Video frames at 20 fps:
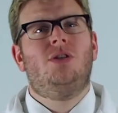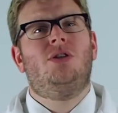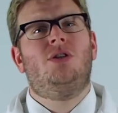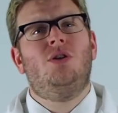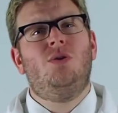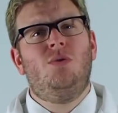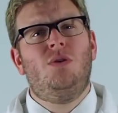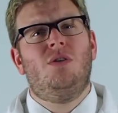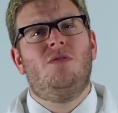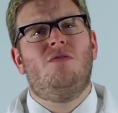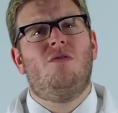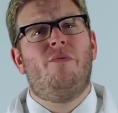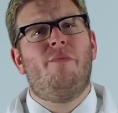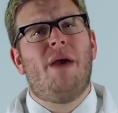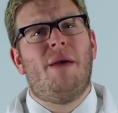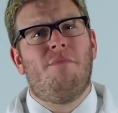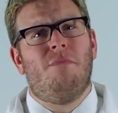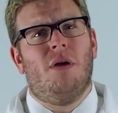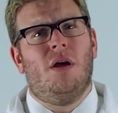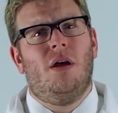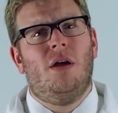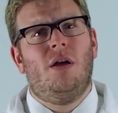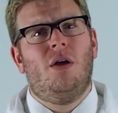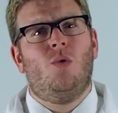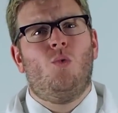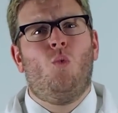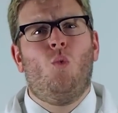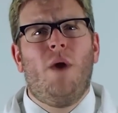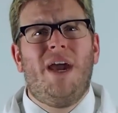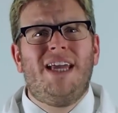Do you remember
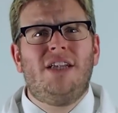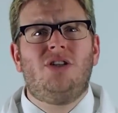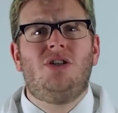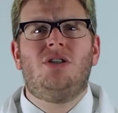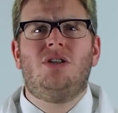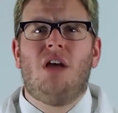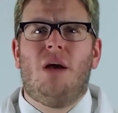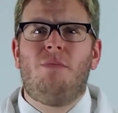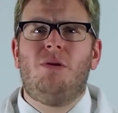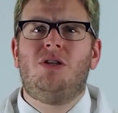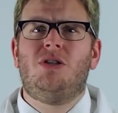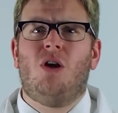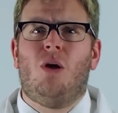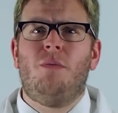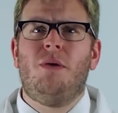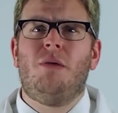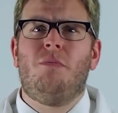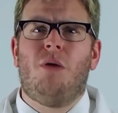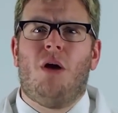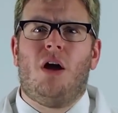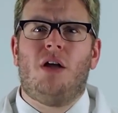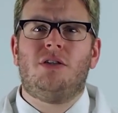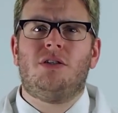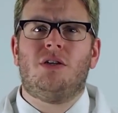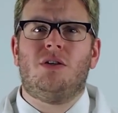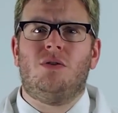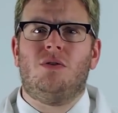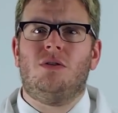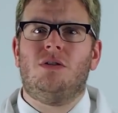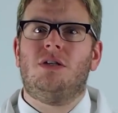which subatomic
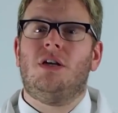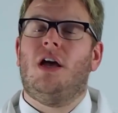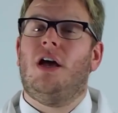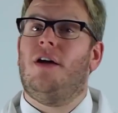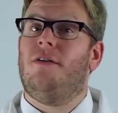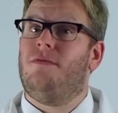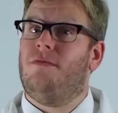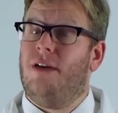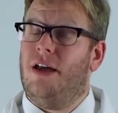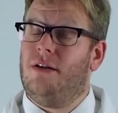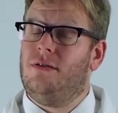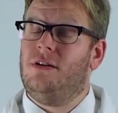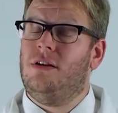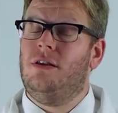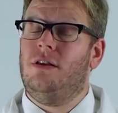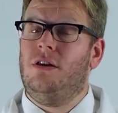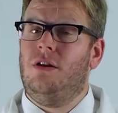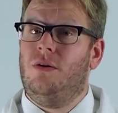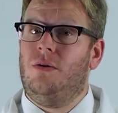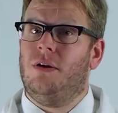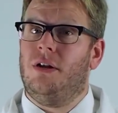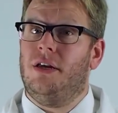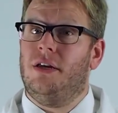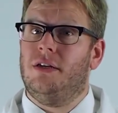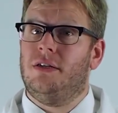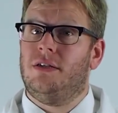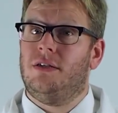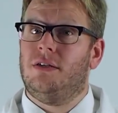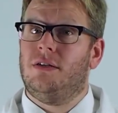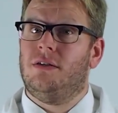particles are found in the
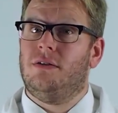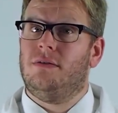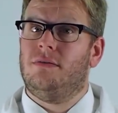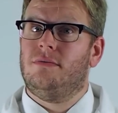nucleus?